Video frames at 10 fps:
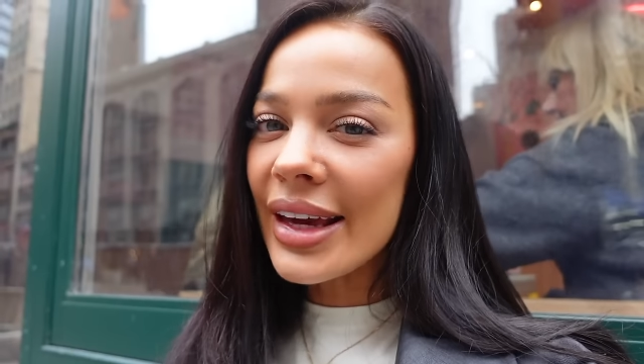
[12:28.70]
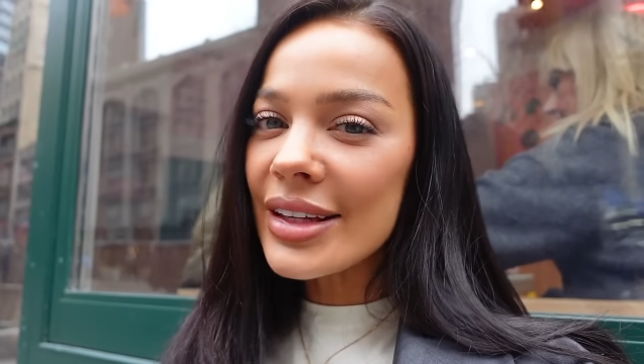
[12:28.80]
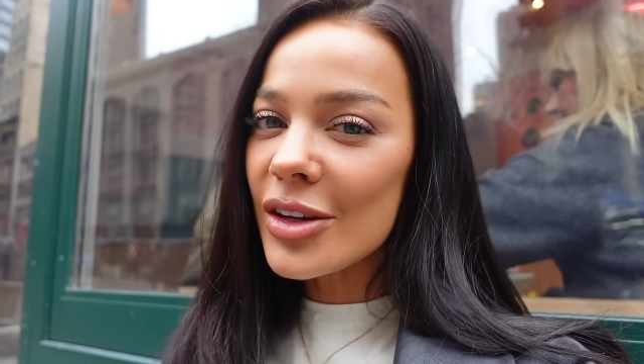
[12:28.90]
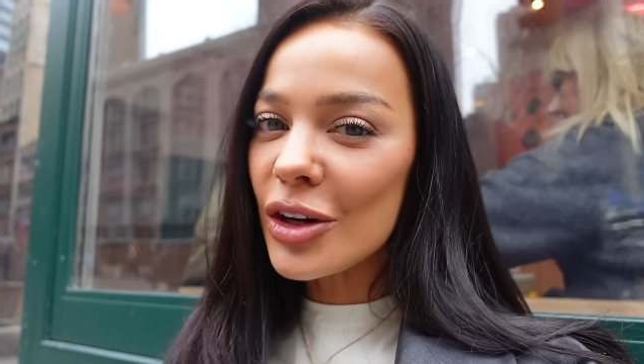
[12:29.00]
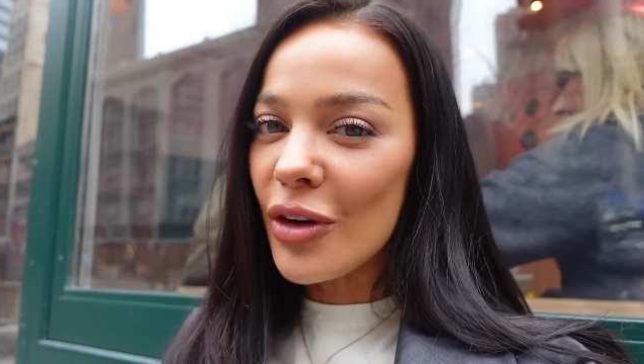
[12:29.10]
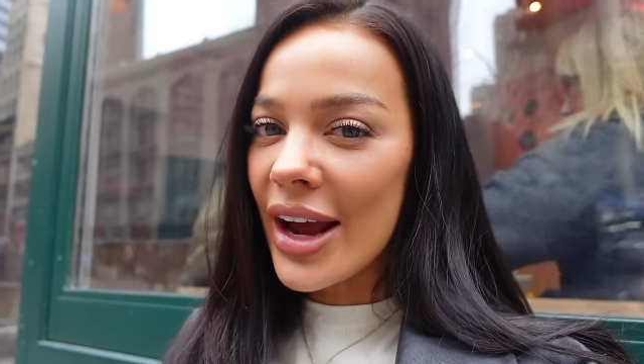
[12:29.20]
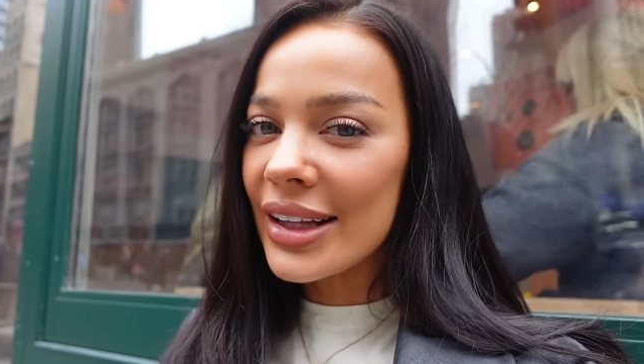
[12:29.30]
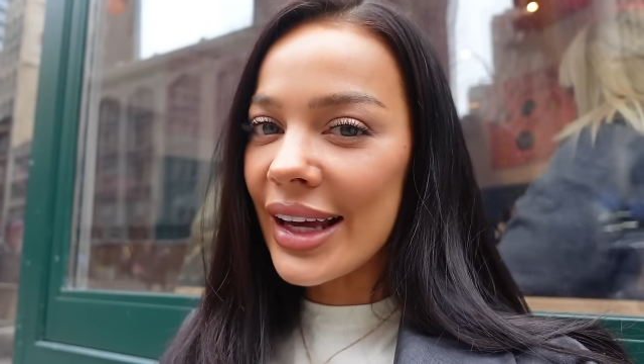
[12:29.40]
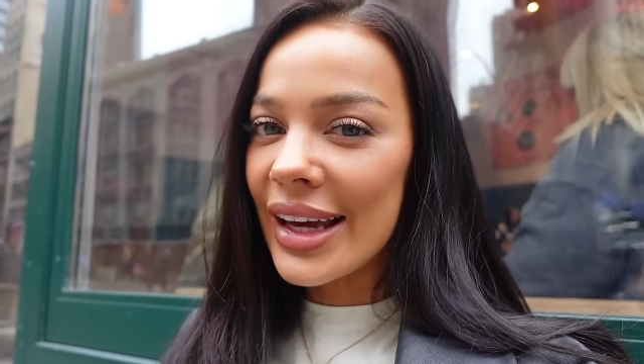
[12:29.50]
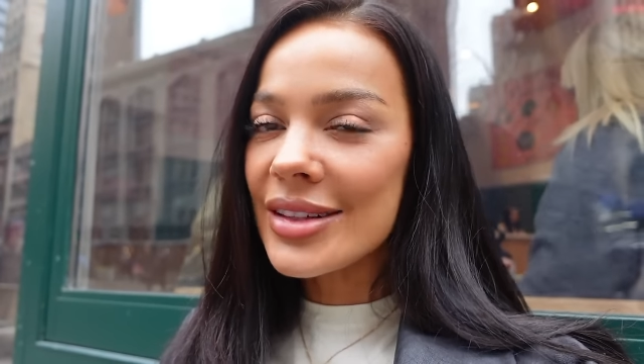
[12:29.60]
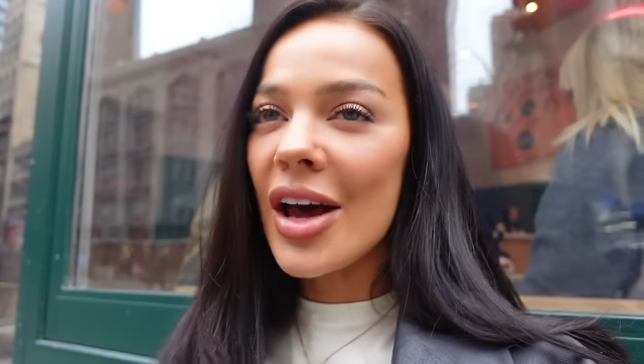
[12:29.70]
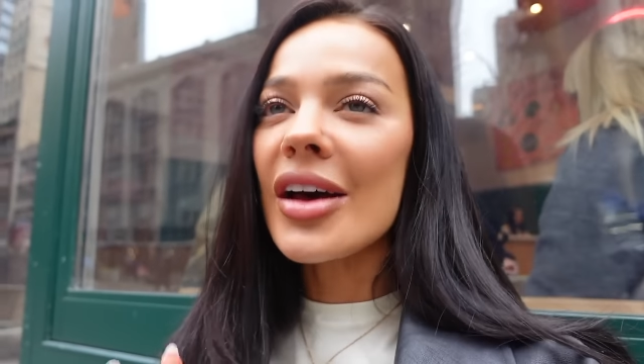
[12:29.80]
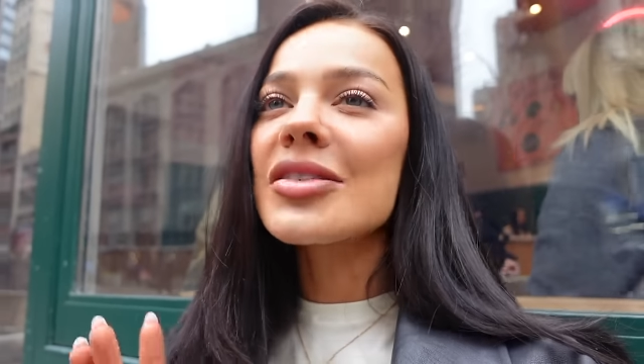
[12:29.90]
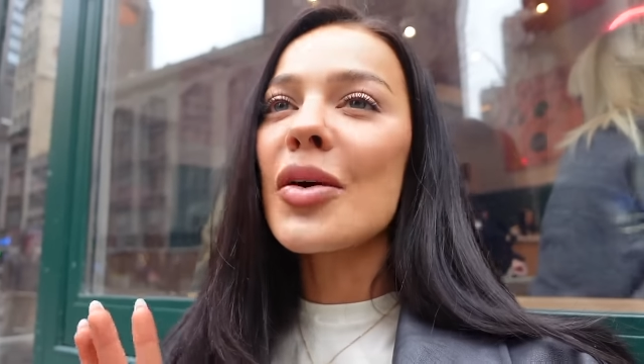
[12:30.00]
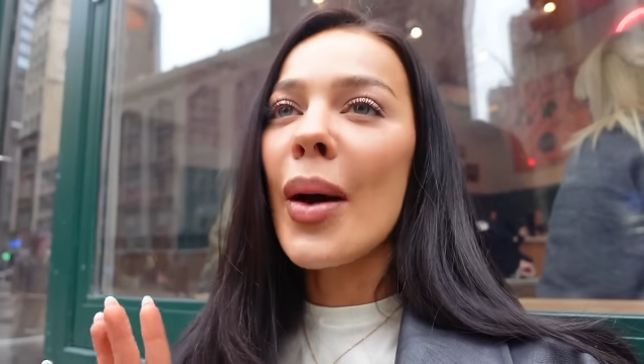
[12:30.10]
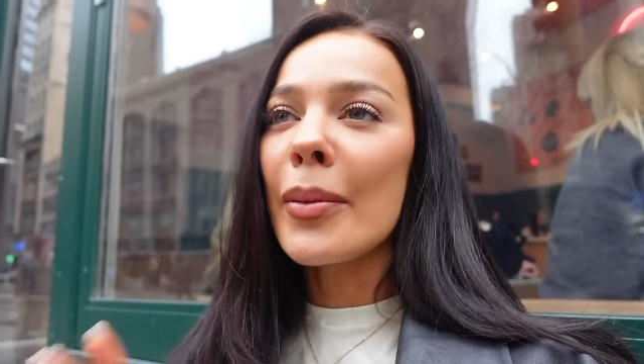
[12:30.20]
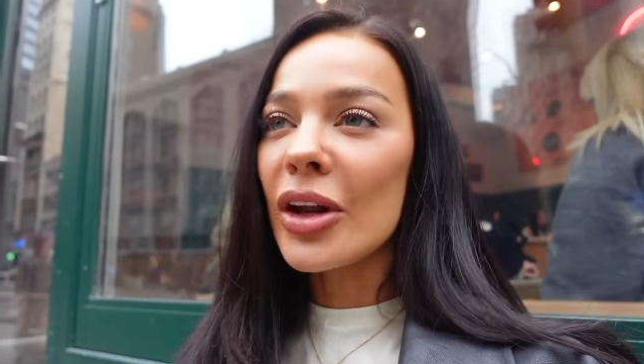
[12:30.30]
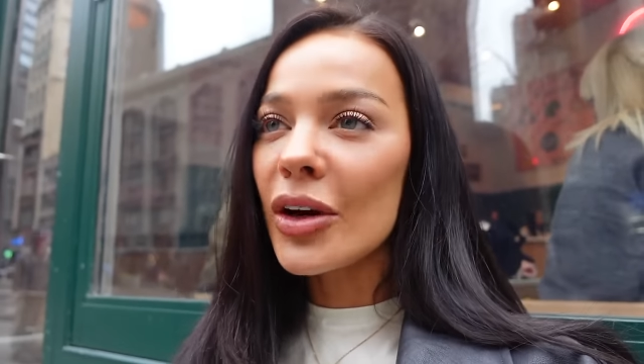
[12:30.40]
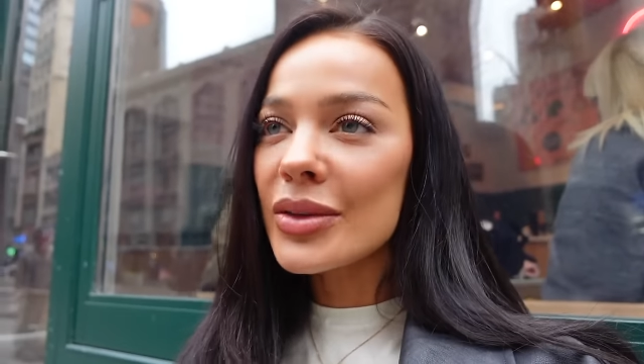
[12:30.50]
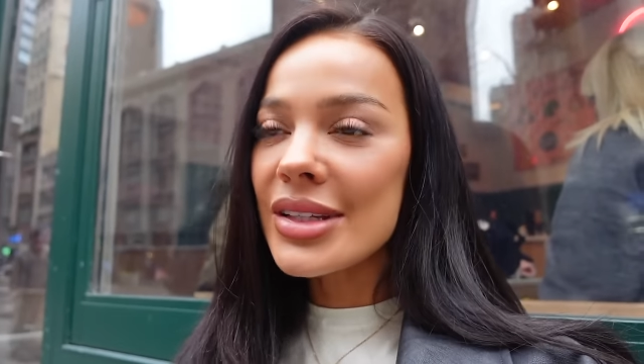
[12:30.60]
it's gonna rain later, so I'm
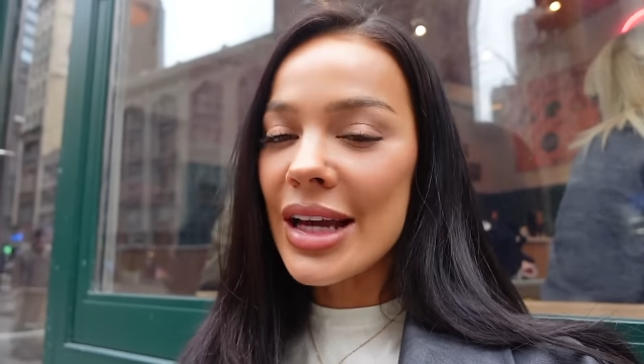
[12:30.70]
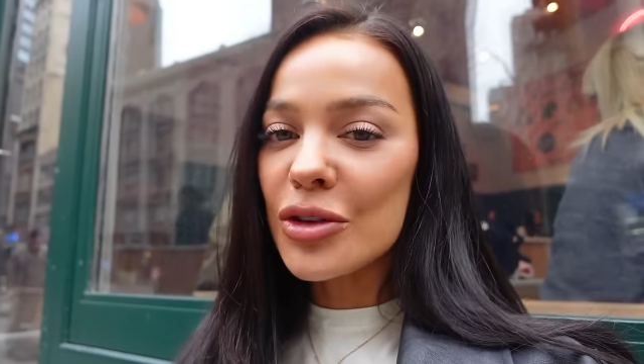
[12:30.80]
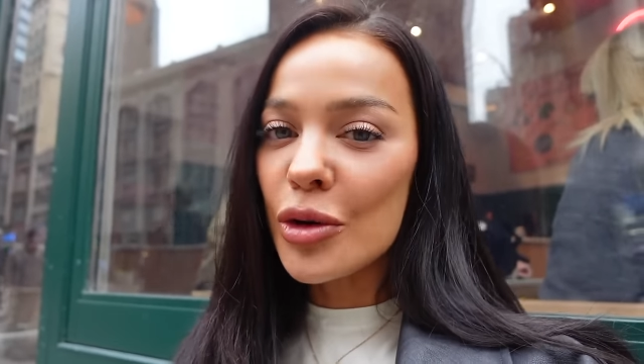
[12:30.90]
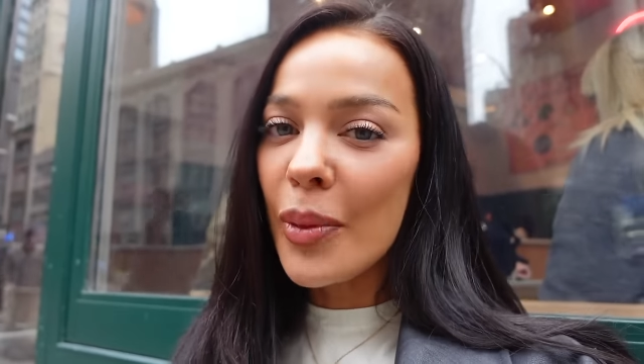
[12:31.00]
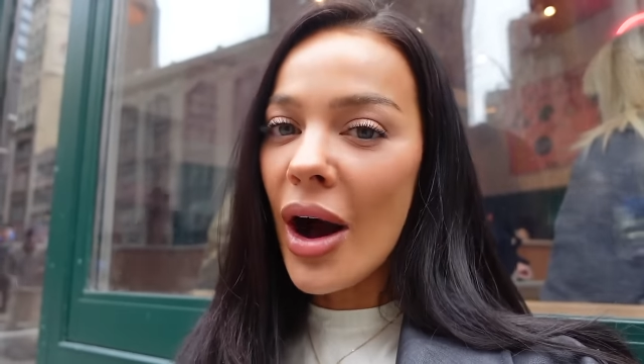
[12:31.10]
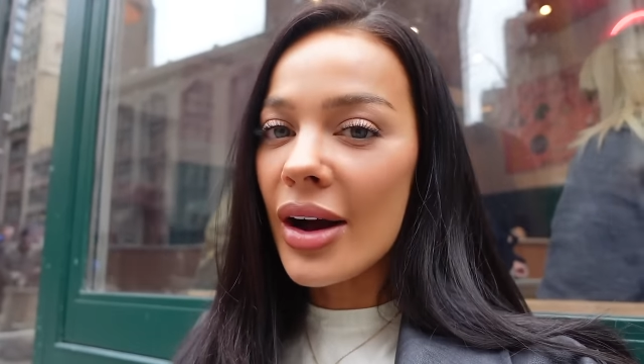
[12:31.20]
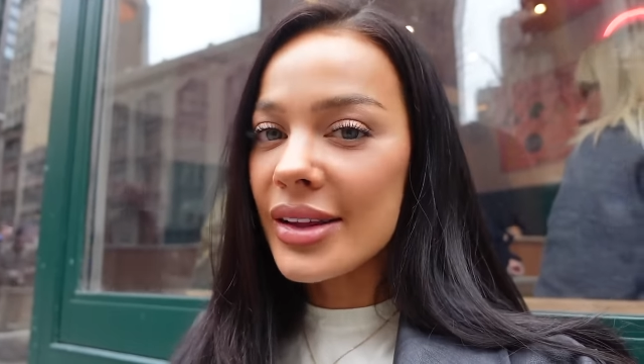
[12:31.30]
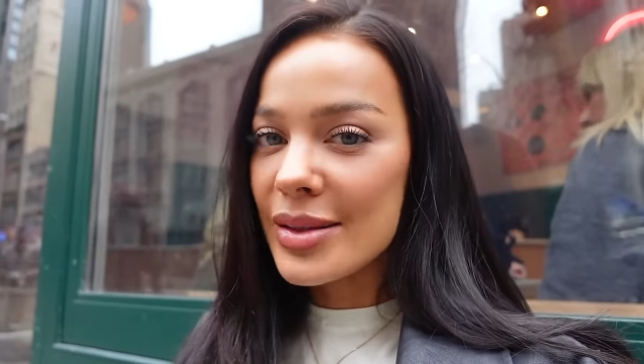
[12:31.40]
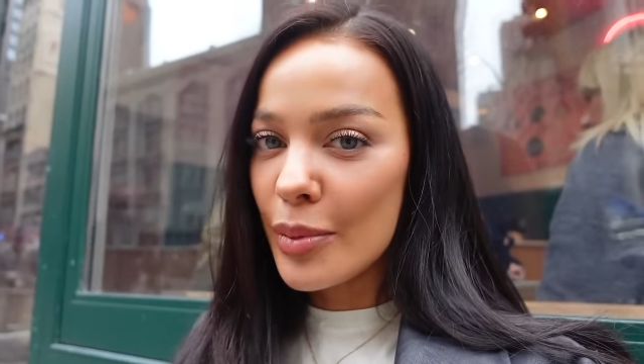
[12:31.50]
gonna go to Central Park this